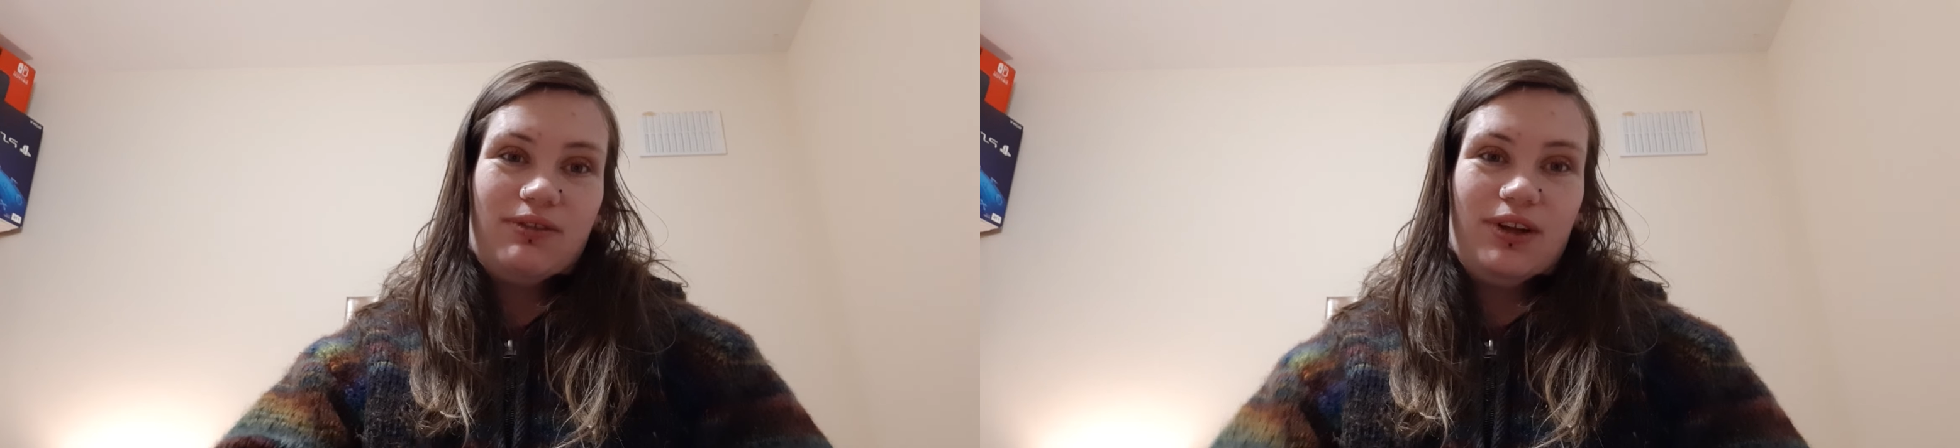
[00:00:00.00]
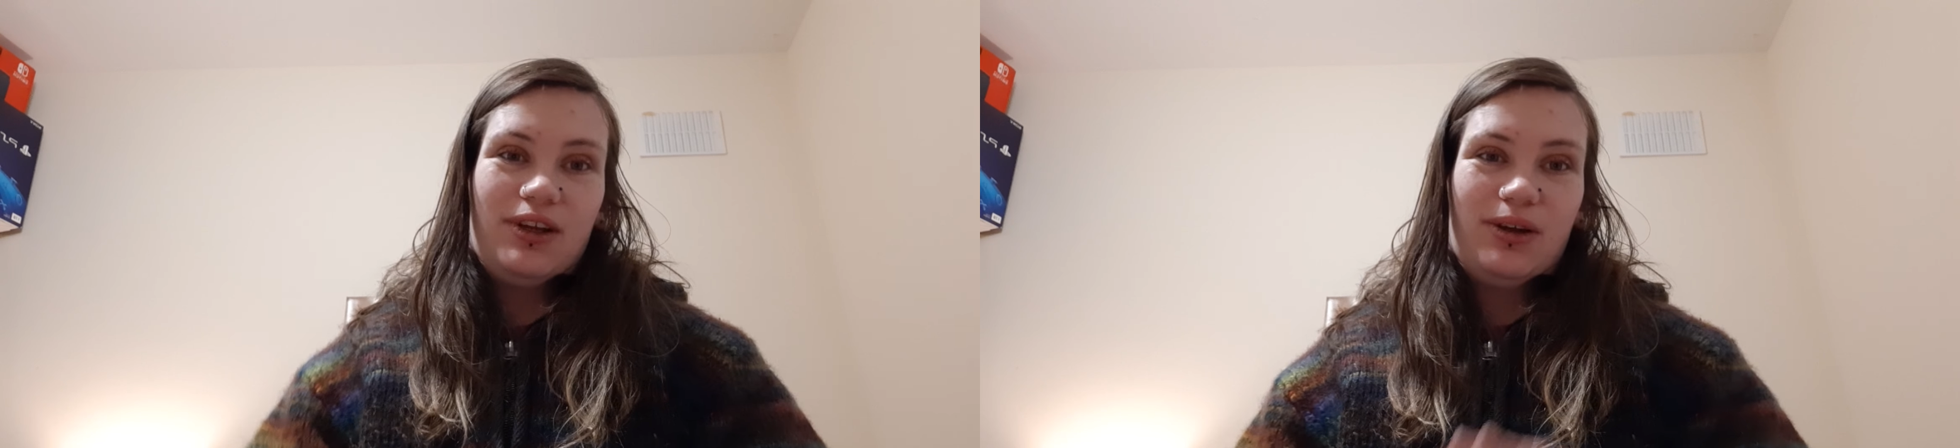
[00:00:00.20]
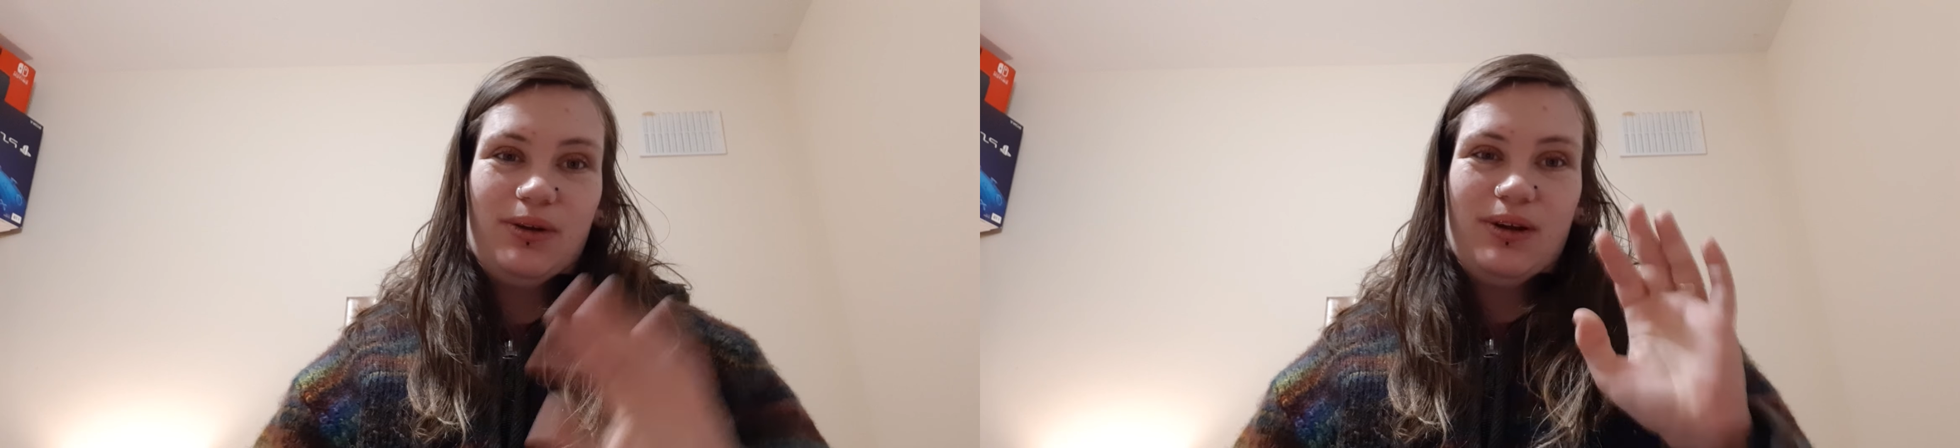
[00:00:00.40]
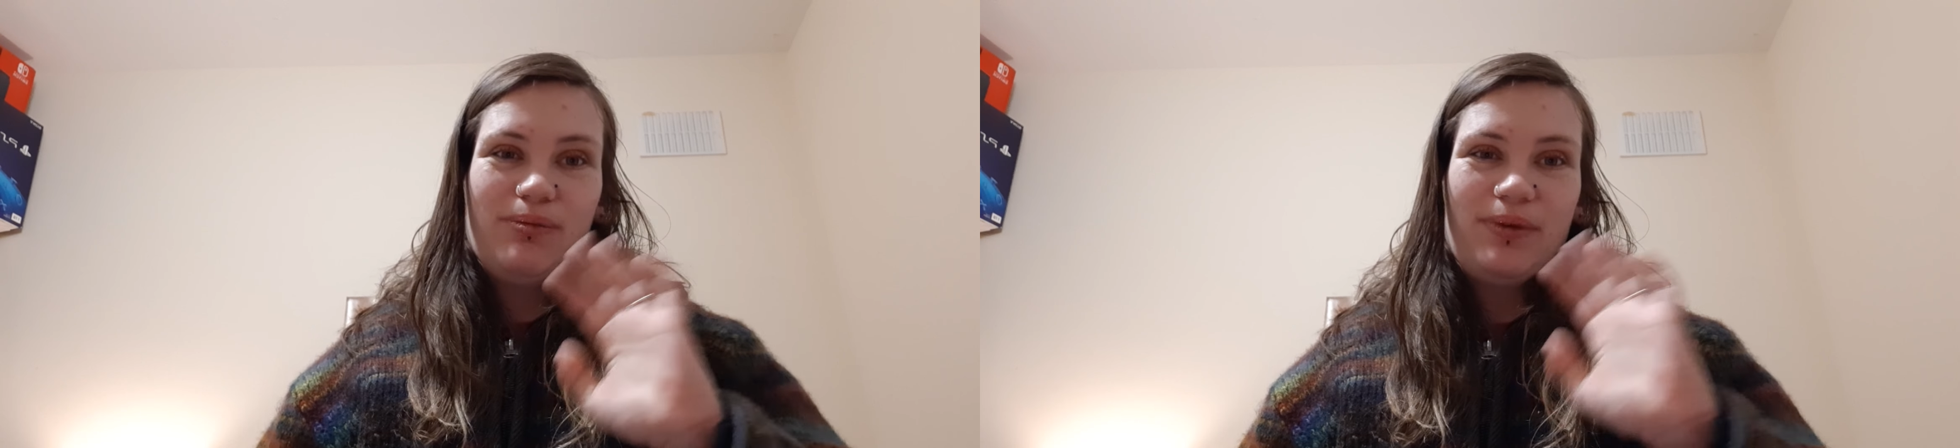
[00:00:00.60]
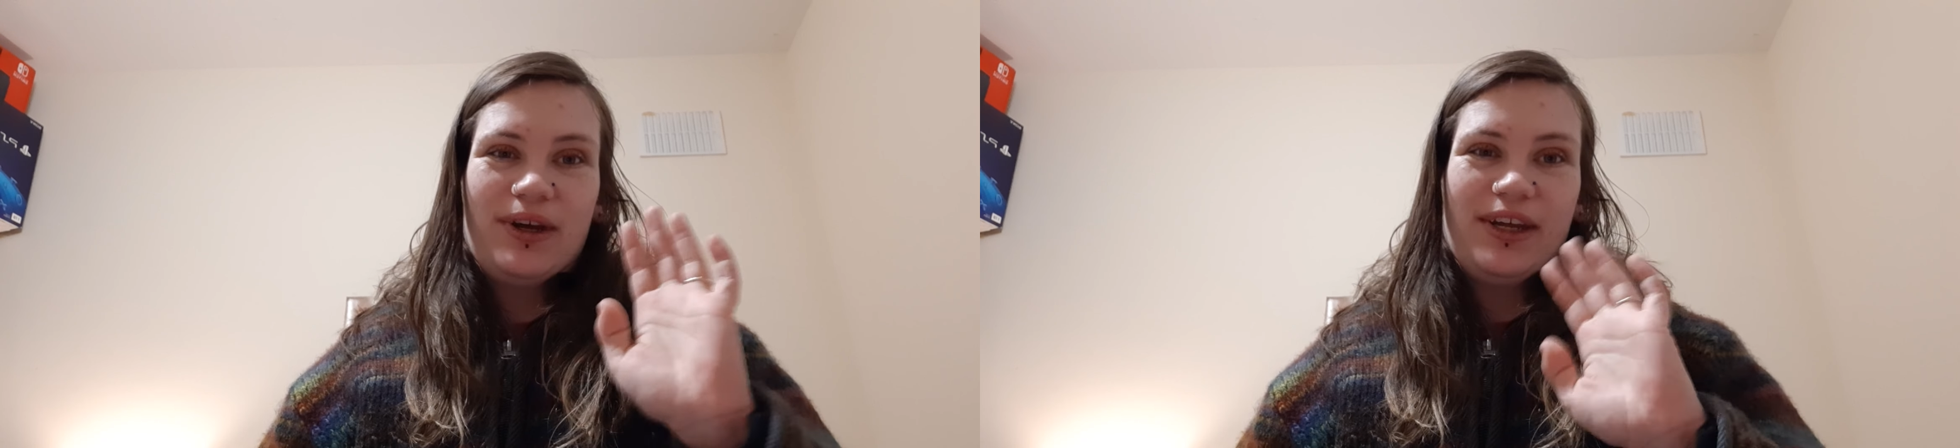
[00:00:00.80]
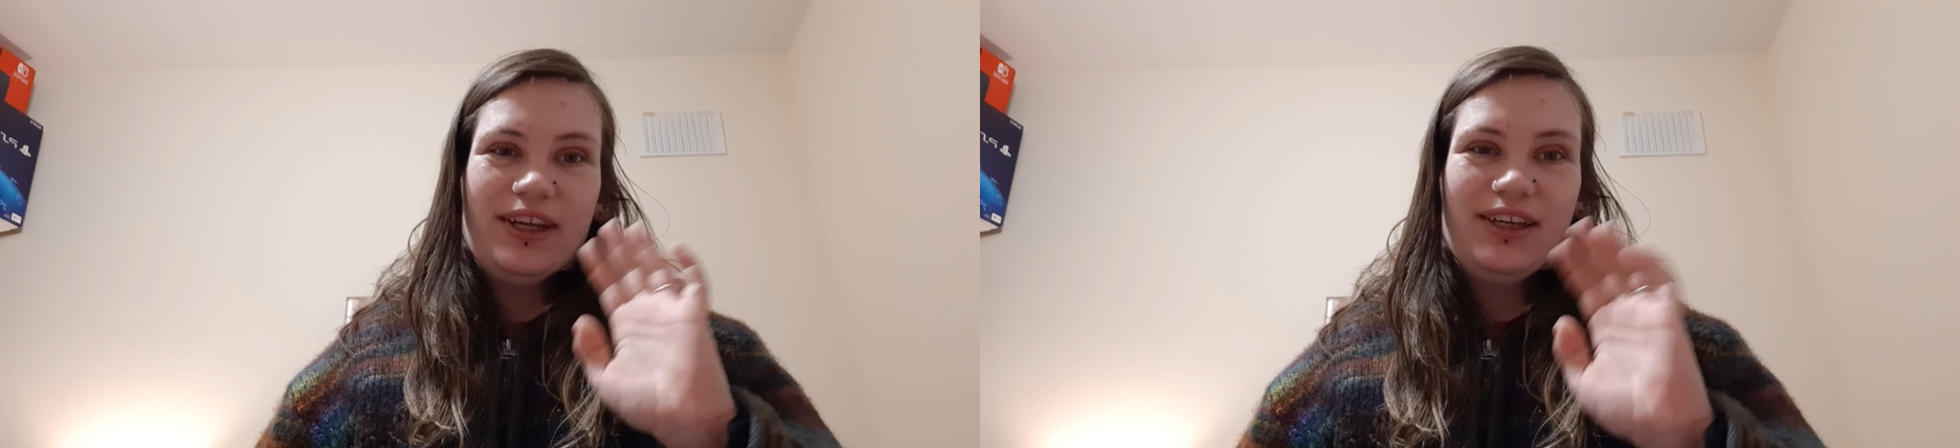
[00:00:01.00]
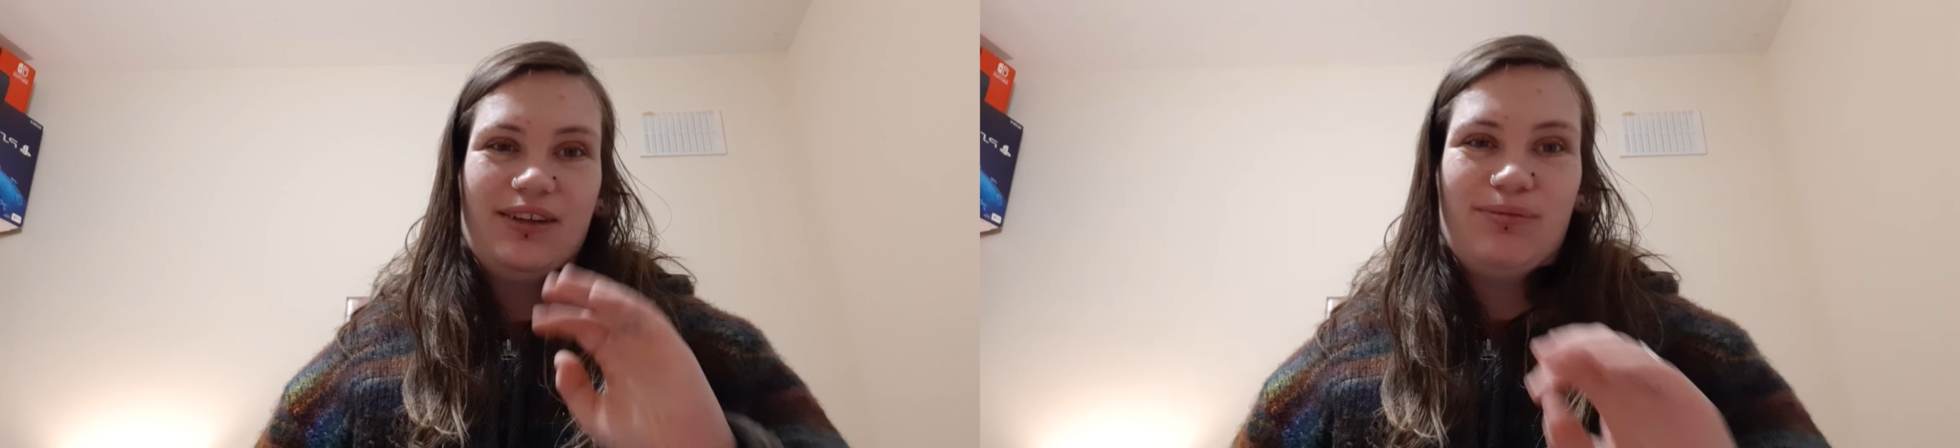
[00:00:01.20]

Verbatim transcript: video. Bye.